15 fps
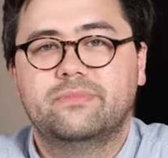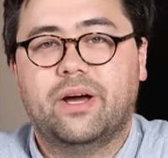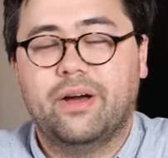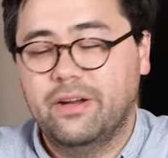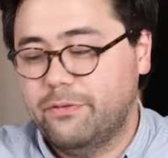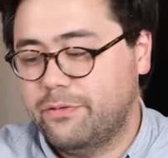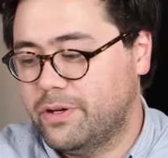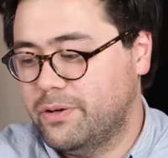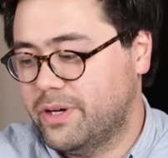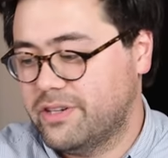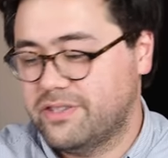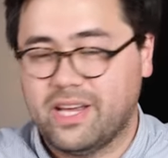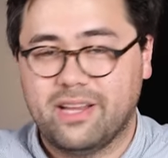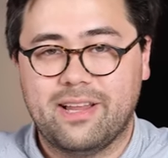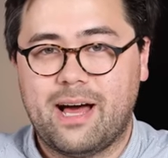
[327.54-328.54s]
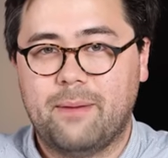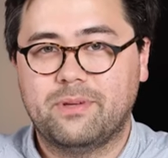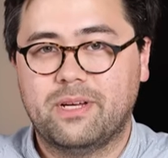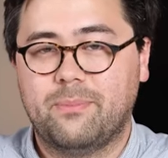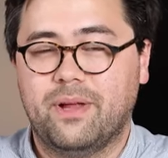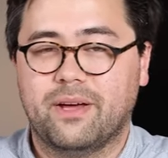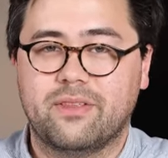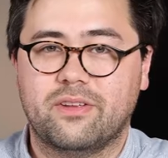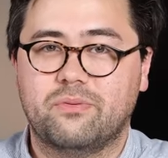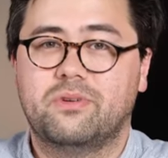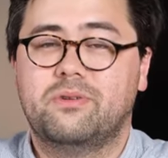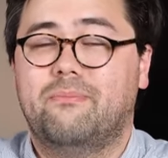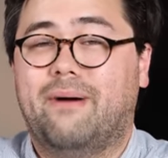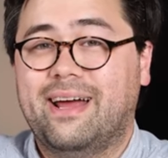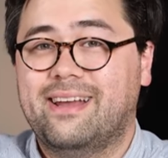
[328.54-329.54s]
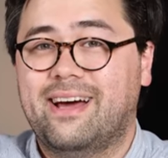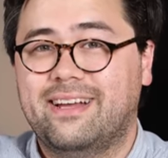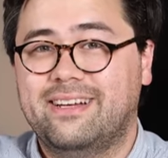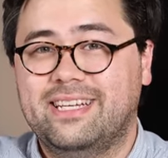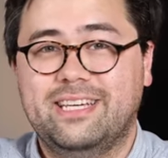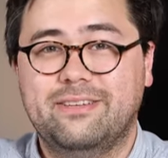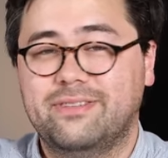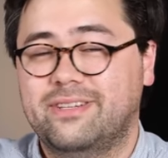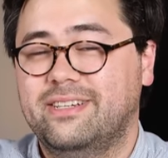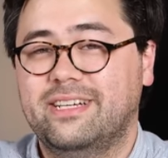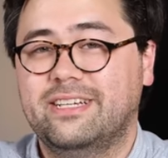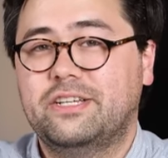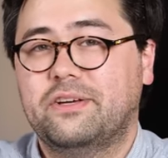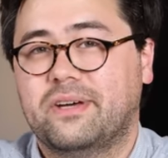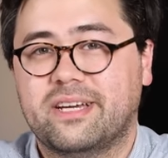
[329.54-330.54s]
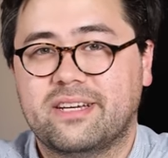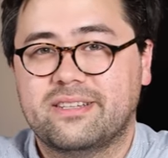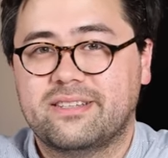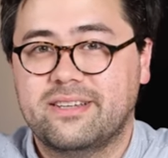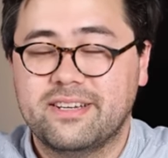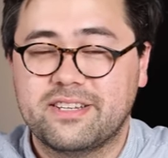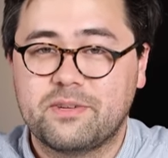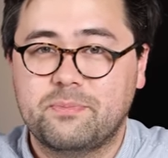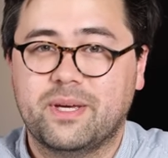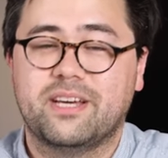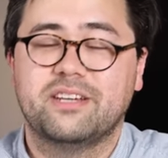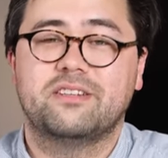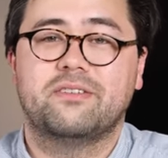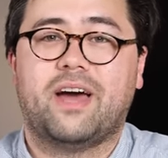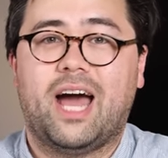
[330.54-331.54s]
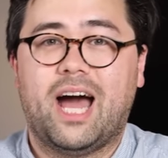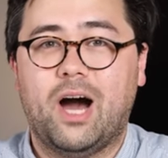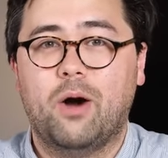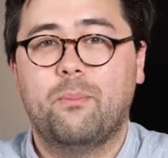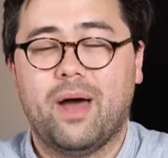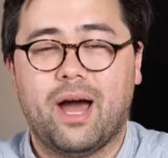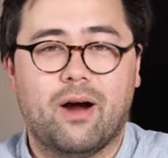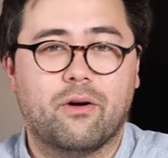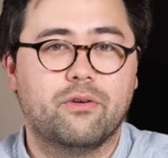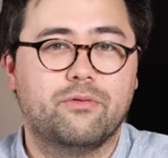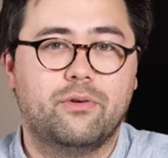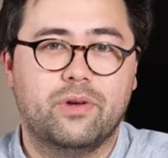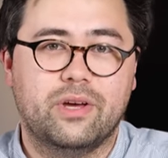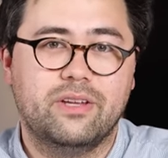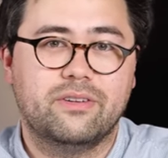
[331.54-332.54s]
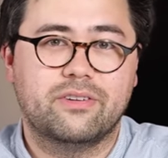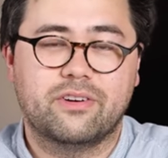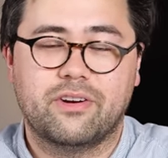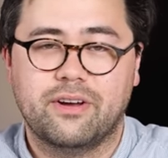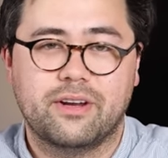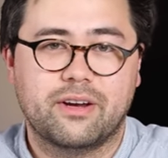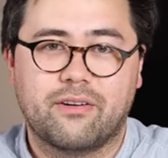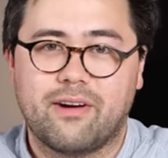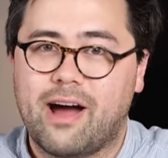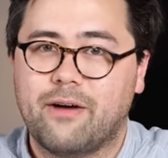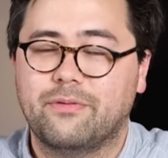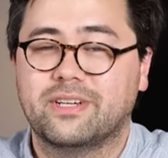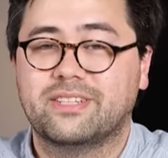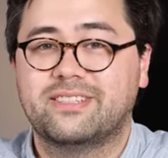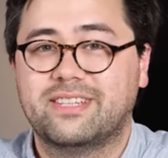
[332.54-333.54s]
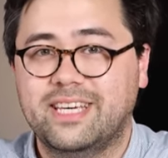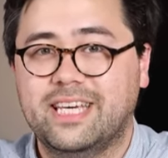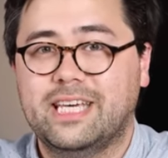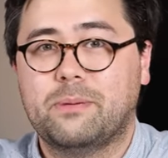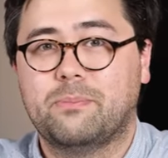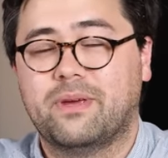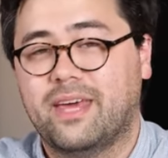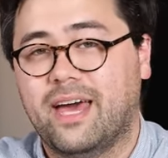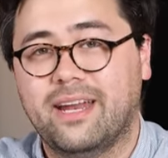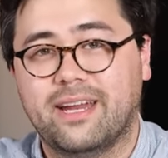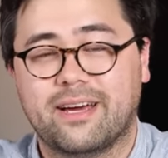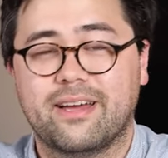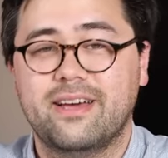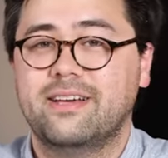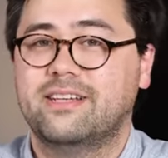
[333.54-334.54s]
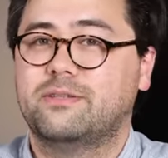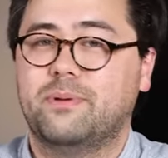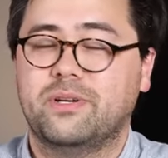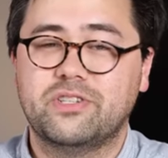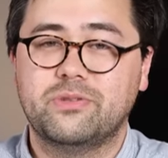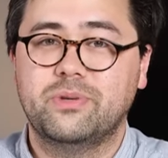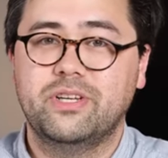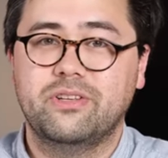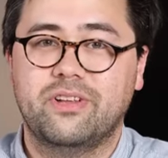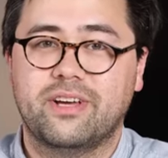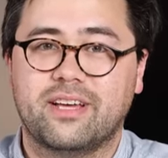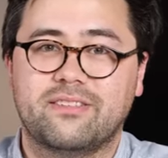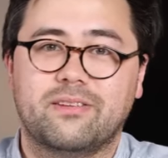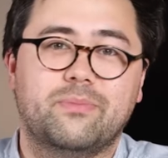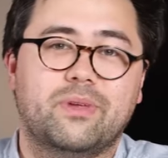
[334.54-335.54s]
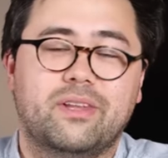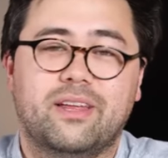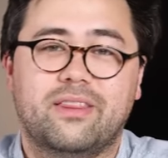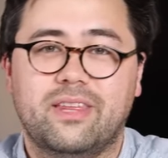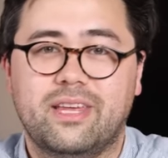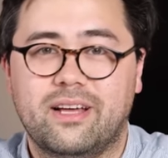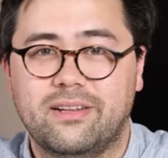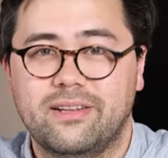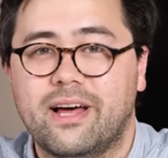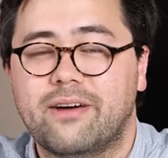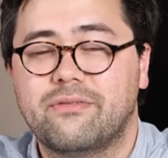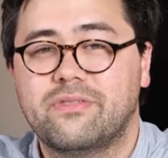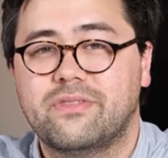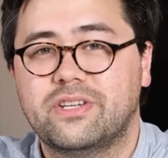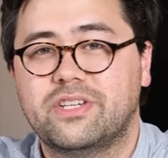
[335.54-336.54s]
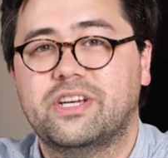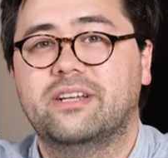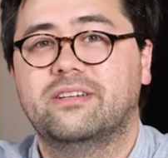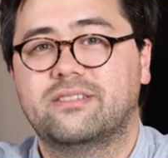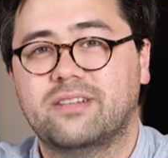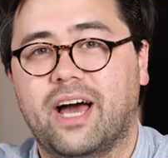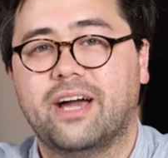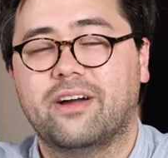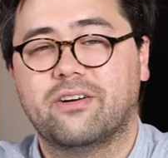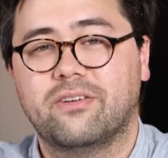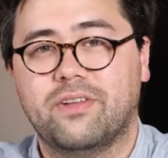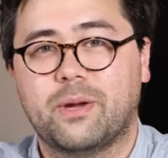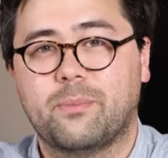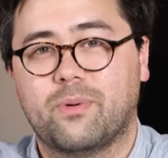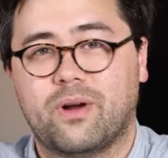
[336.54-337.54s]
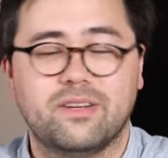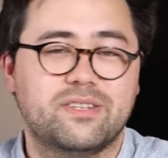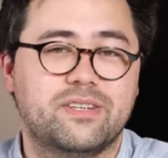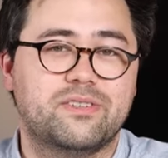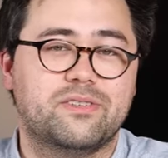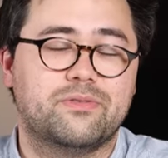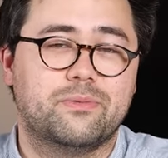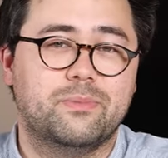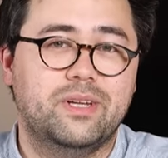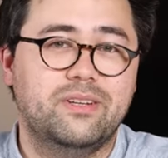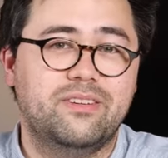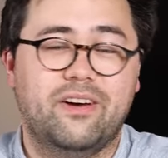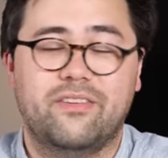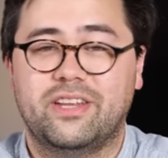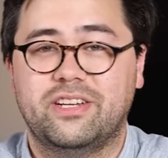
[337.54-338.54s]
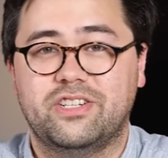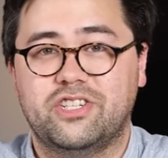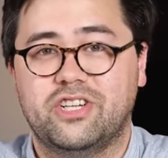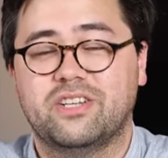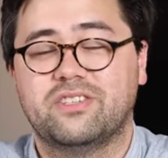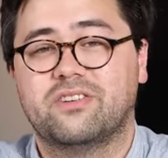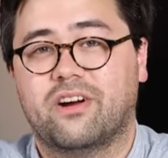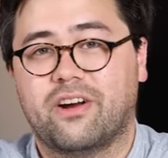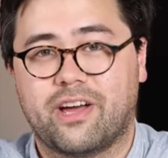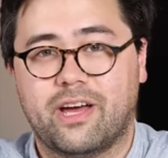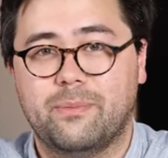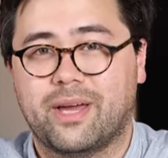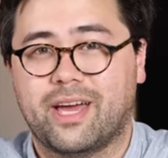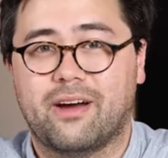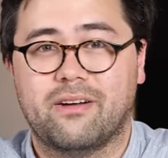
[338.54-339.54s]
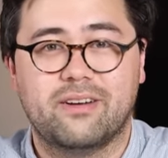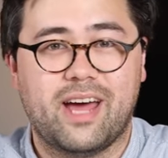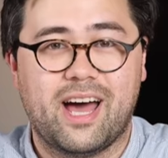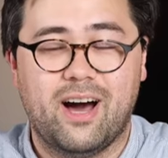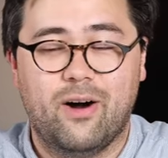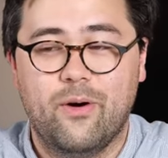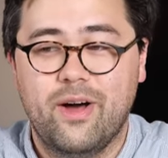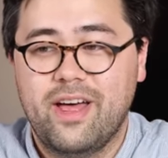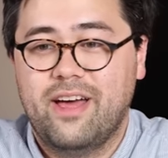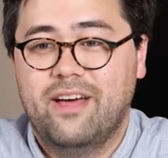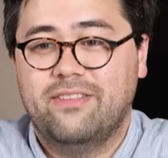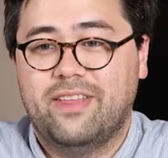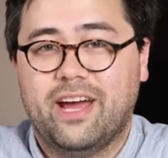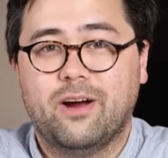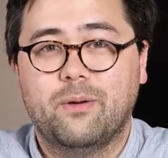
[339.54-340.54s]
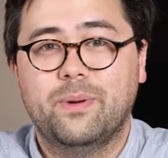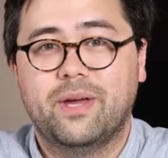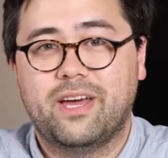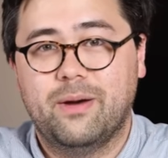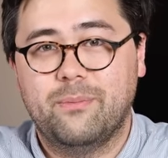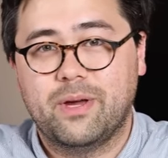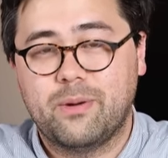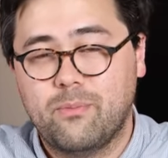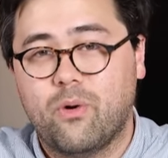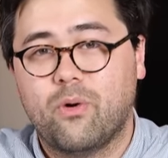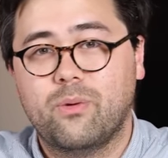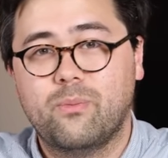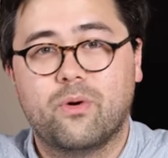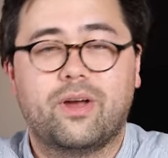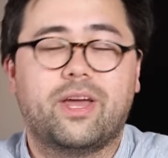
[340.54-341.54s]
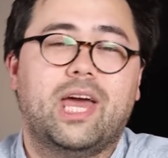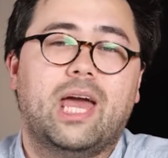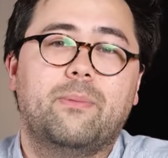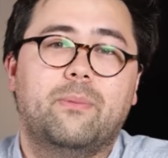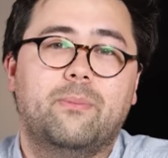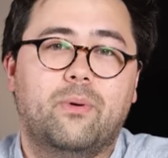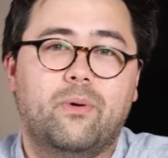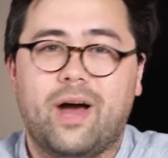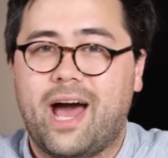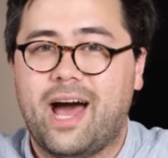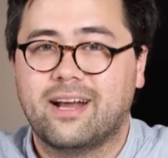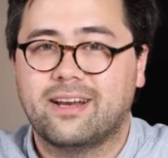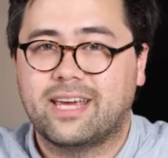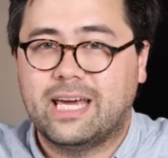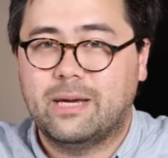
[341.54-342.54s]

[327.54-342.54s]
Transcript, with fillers: Now in a few years, a laptop like this one might not even need to exist because of how powerful integrated graphics keep getting, especially when you look at something like the 11th gen Tiger Lake processors from Intel that just are coming out now, they are becoming more and more capable at